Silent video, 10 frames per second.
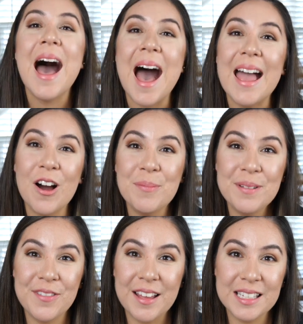I hope
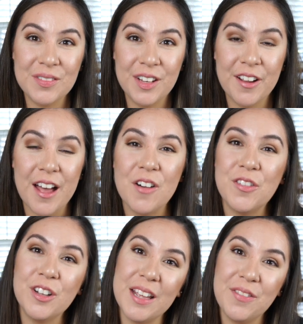you found this video
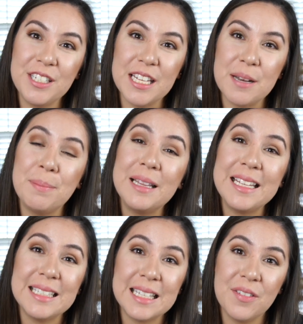helpful. If you did,
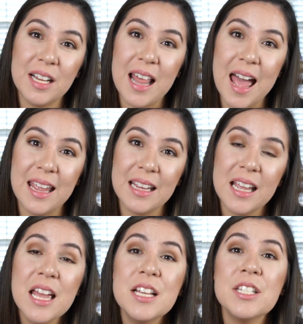please give it a
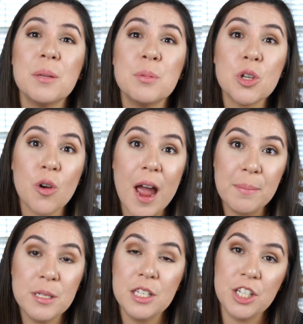like,
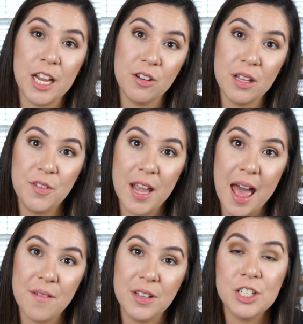subscribe to the channel if you
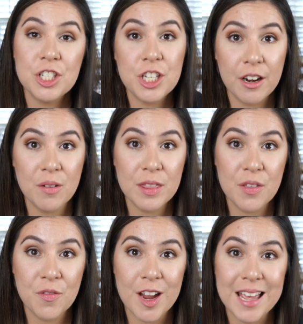haven't, share it with
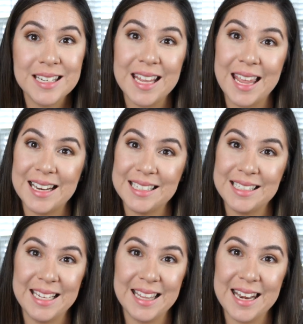a friend, and I'll
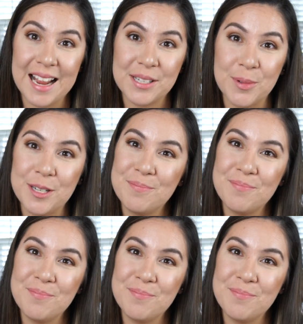see you in the next one.